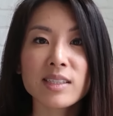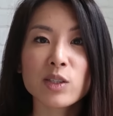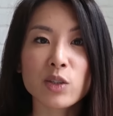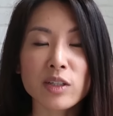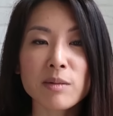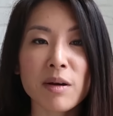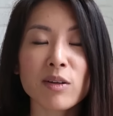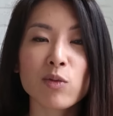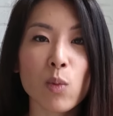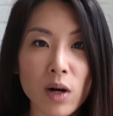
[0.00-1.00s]
takes a certain
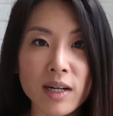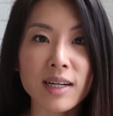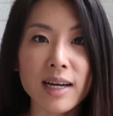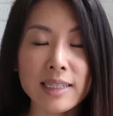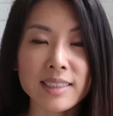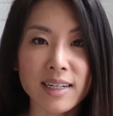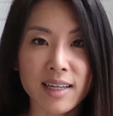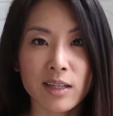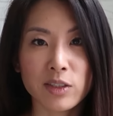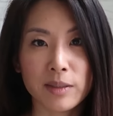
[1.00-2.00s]
amount of work and
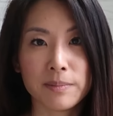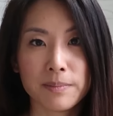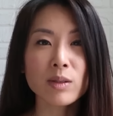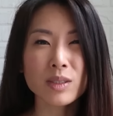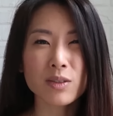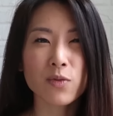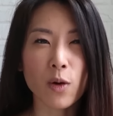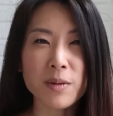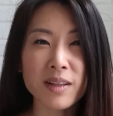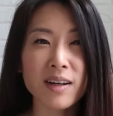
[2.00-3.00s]
dedication. Even though it's a
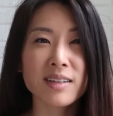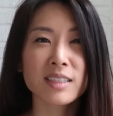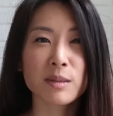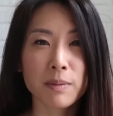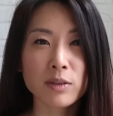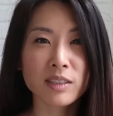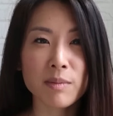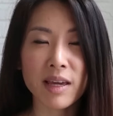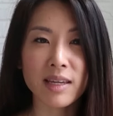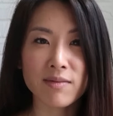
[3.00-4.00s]
formula and it's supposed to
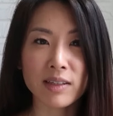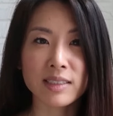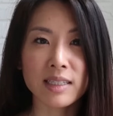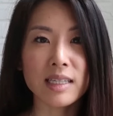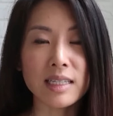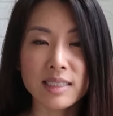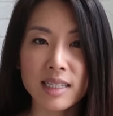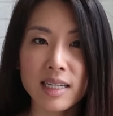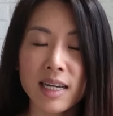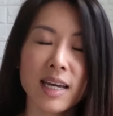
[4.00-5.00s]
make investing
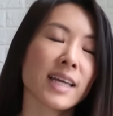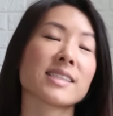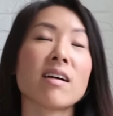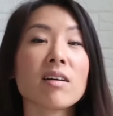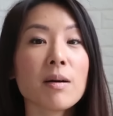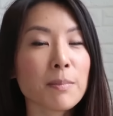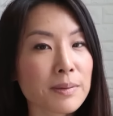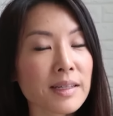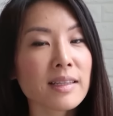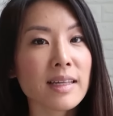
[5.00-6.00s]
easy, it's not
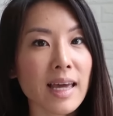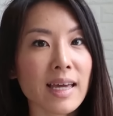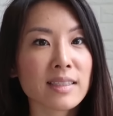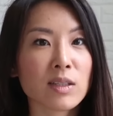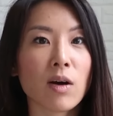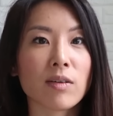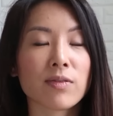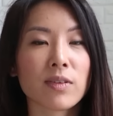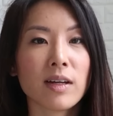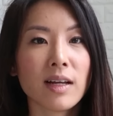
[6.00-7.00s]
completely
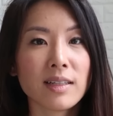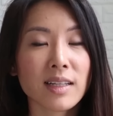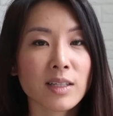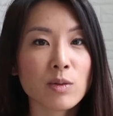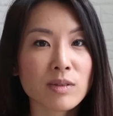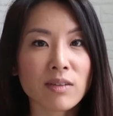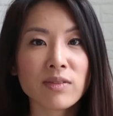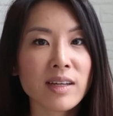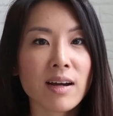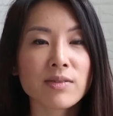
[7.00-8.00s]
hands-off. Like, you
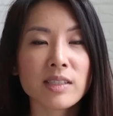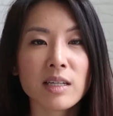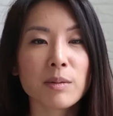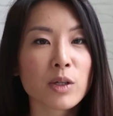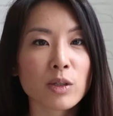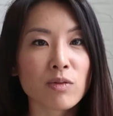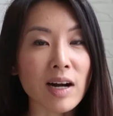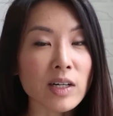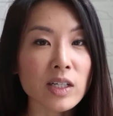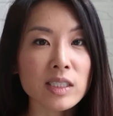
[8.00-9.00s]
definitely have to keep good
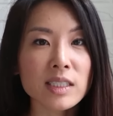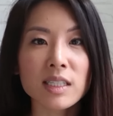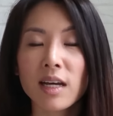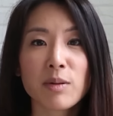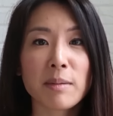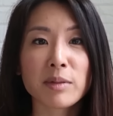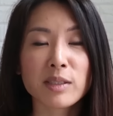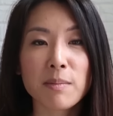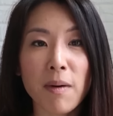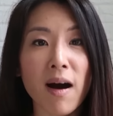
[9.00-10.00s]
records and remember
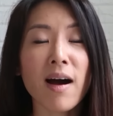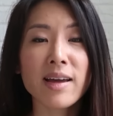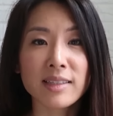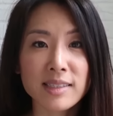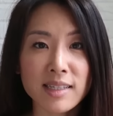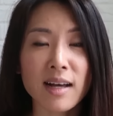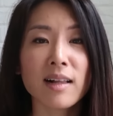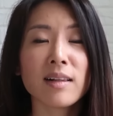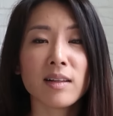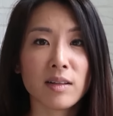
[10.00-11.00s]
to buy and
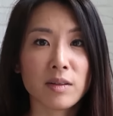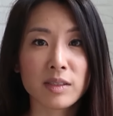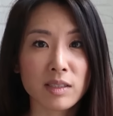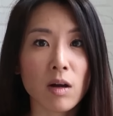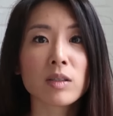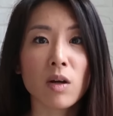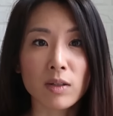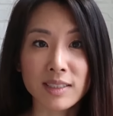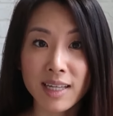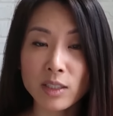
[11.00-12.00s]
sell the stocks
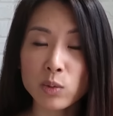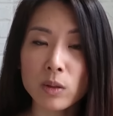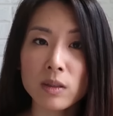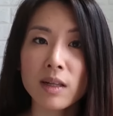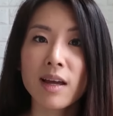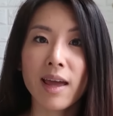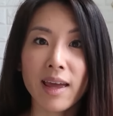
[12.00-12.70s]
on schedule